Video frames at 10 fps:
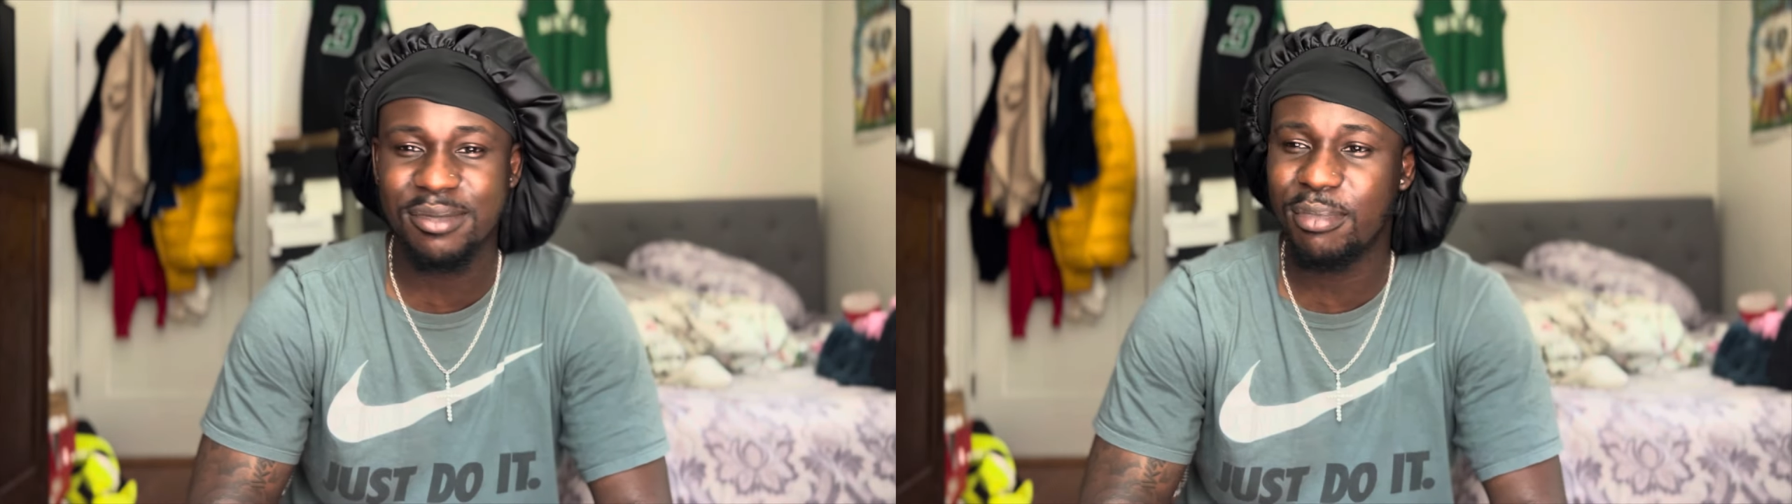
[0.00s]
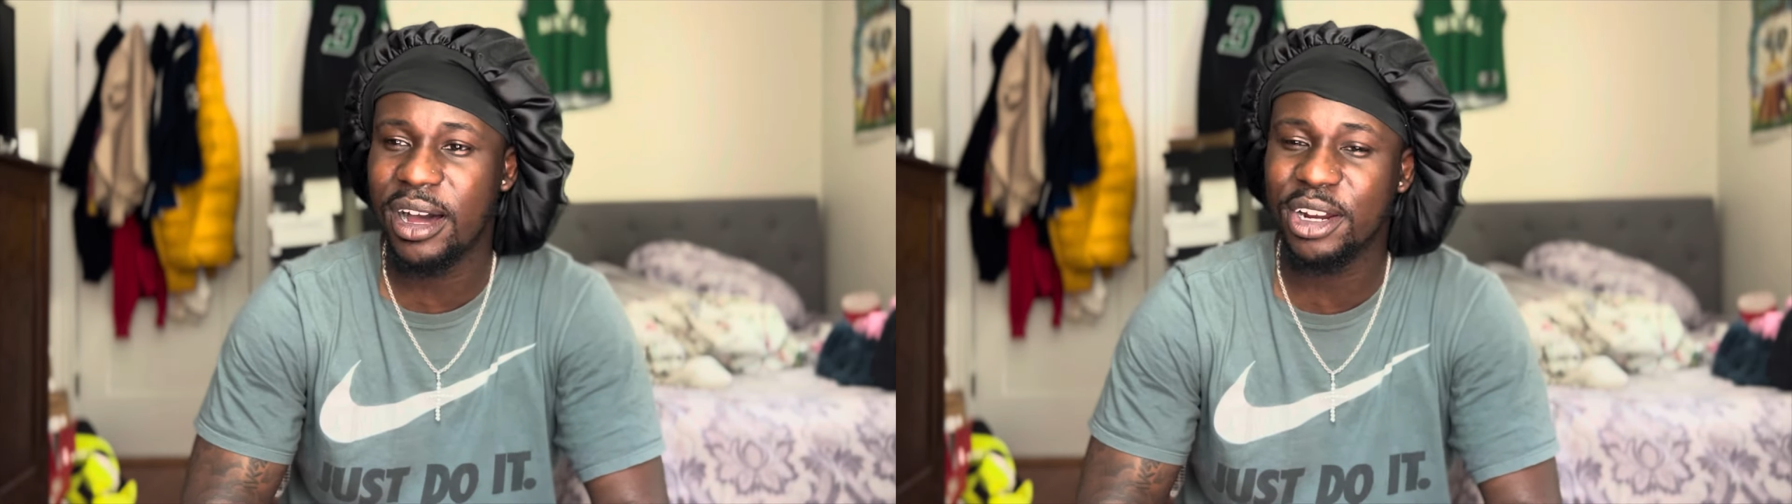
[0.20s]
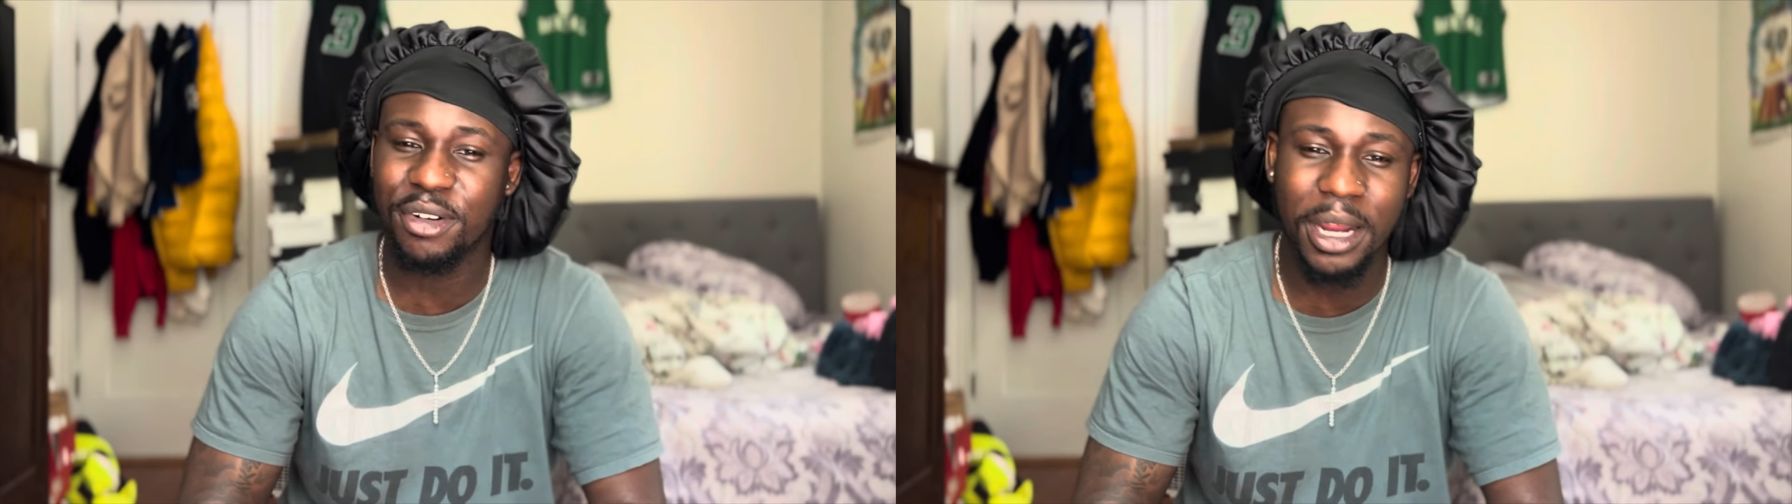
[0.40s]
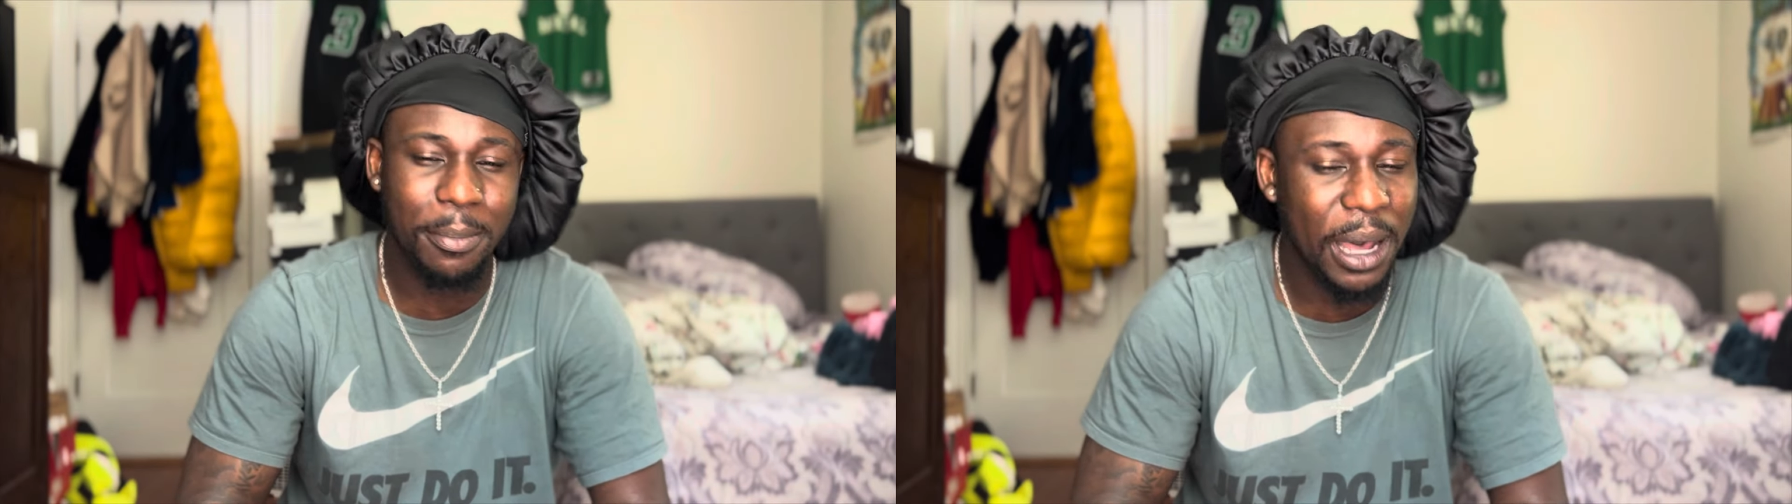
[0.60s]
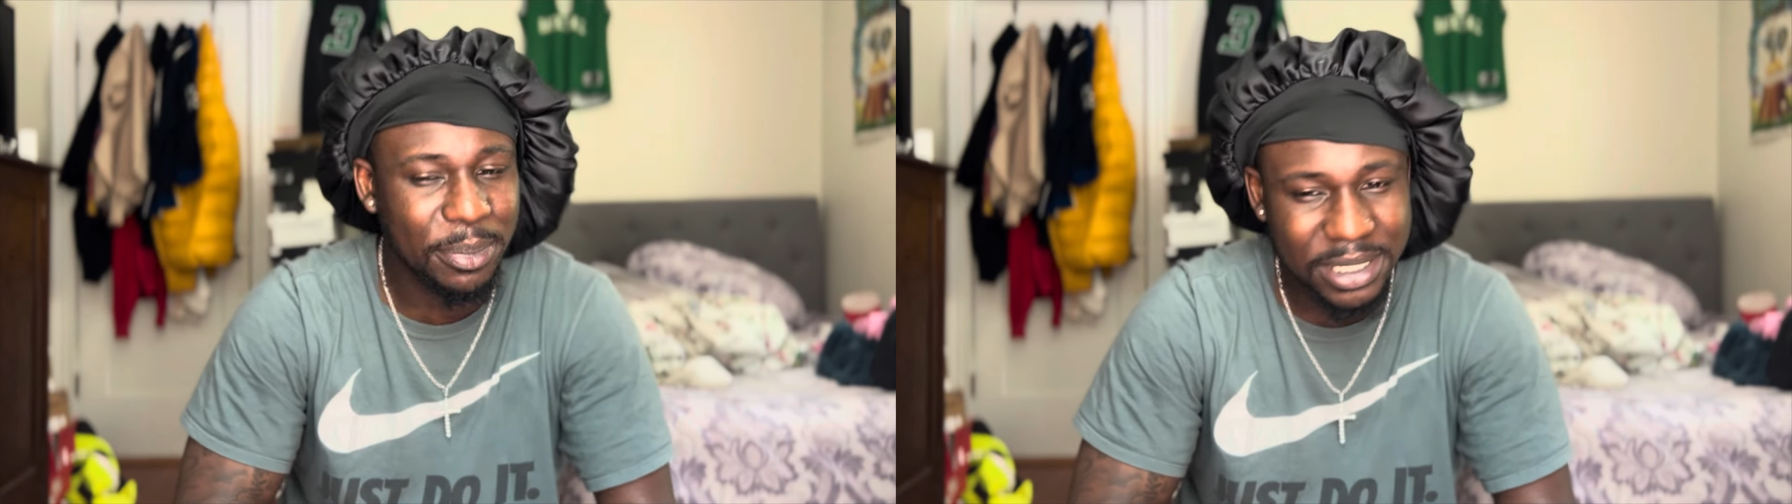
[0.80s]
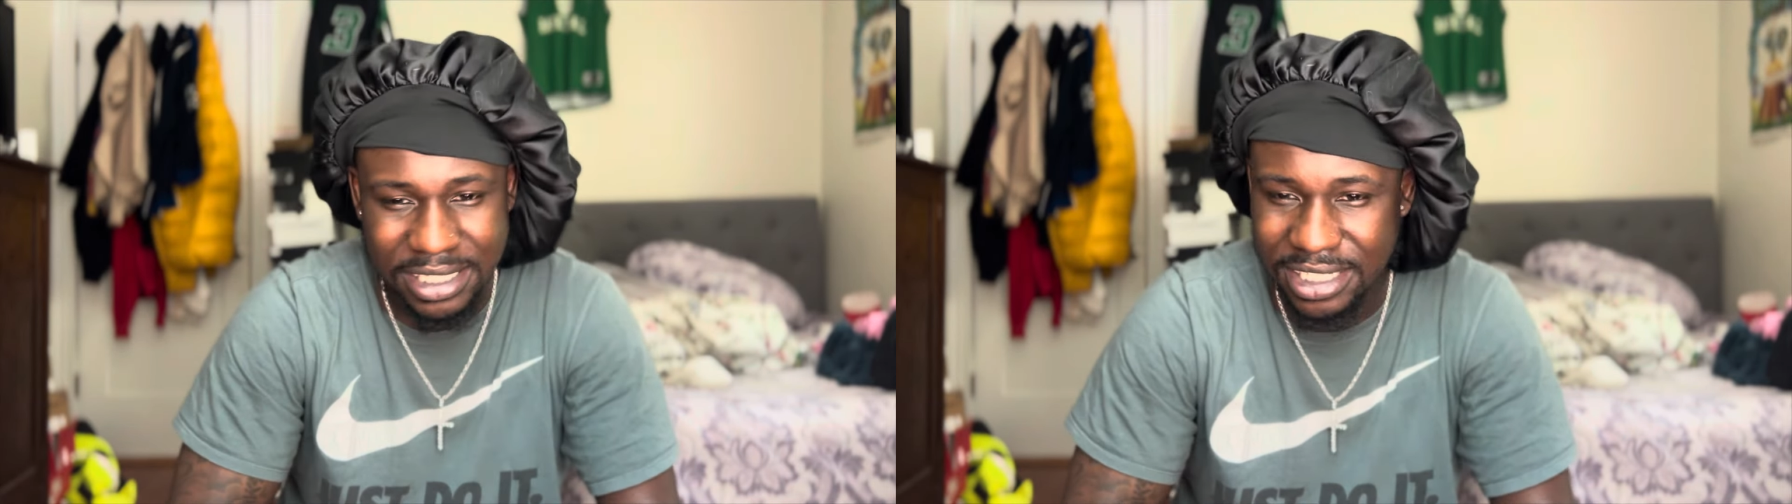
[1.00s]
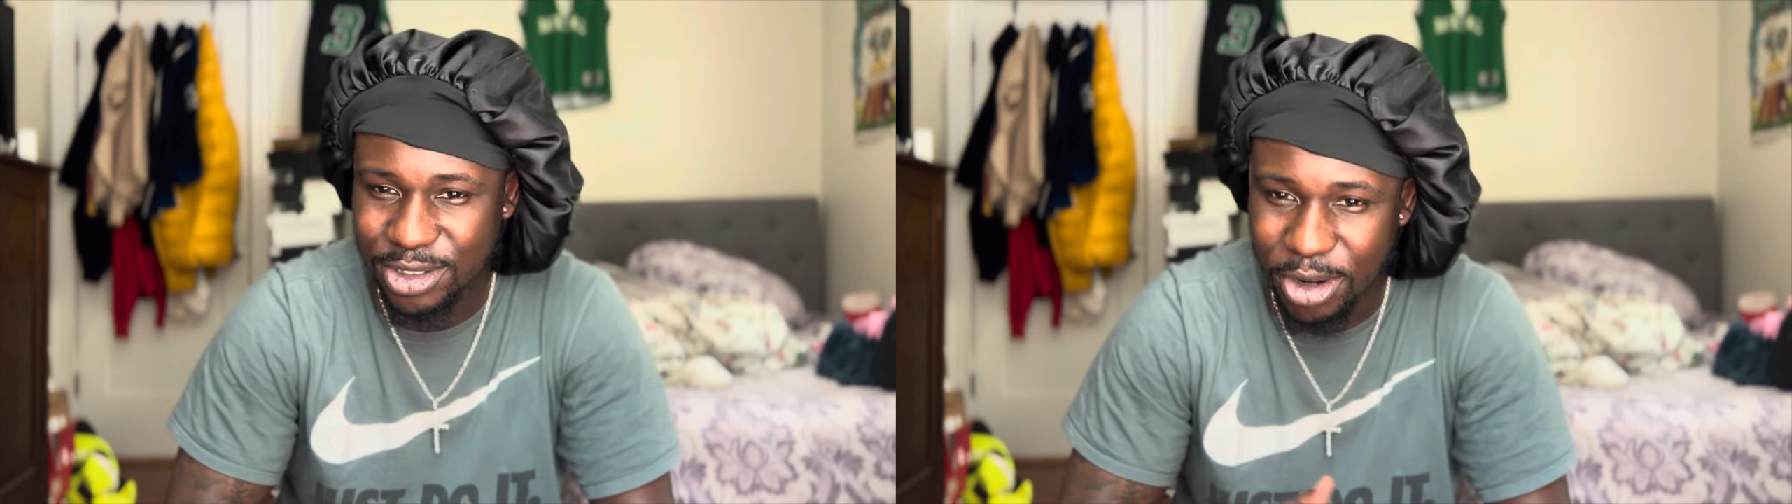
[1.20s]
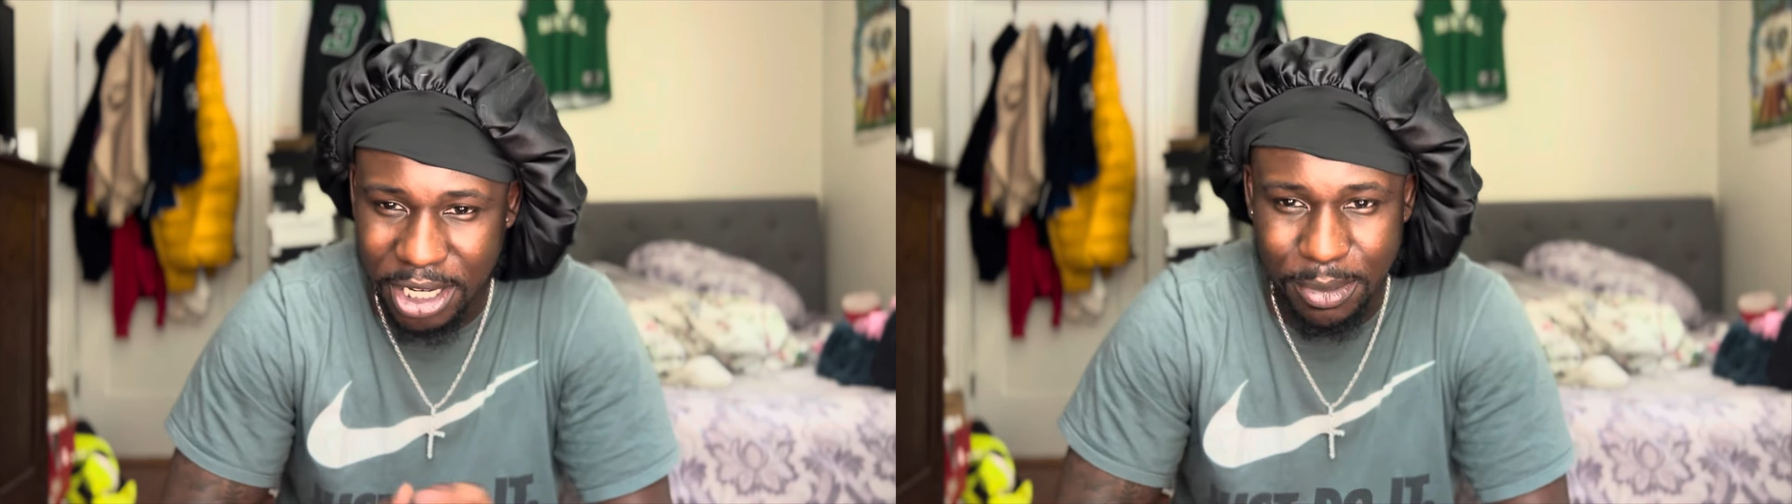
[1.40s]
my grandpappies is
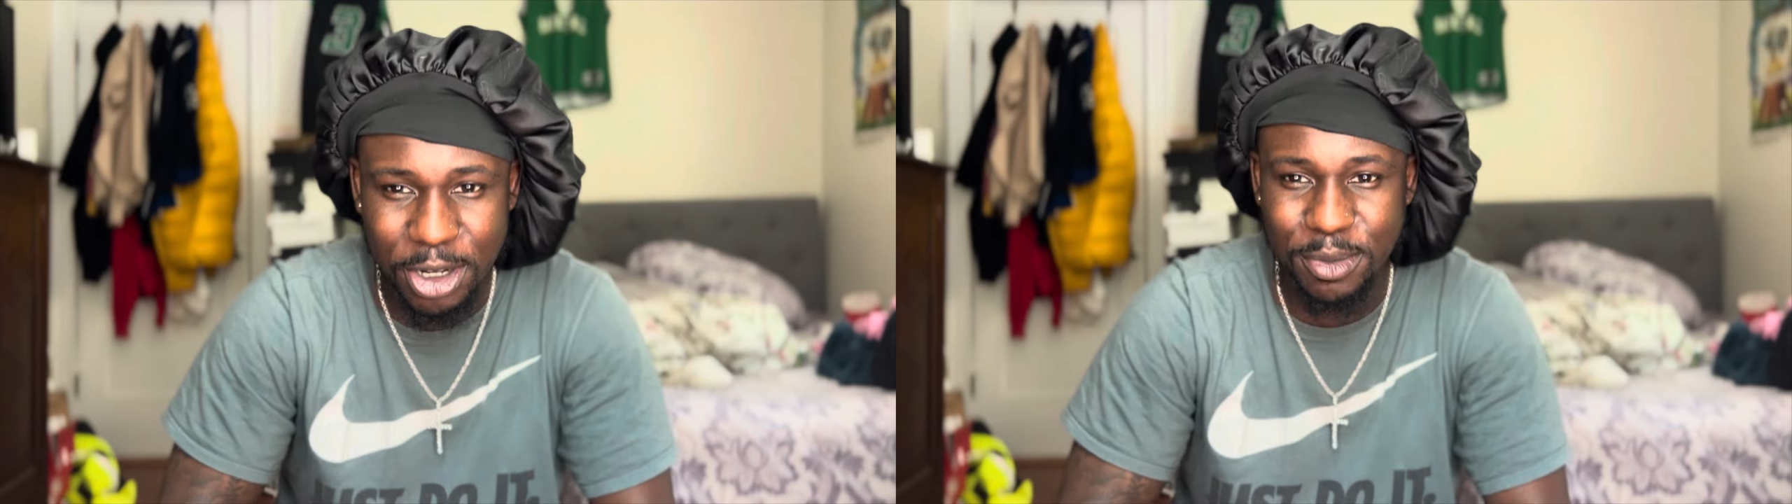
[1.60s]
talking about,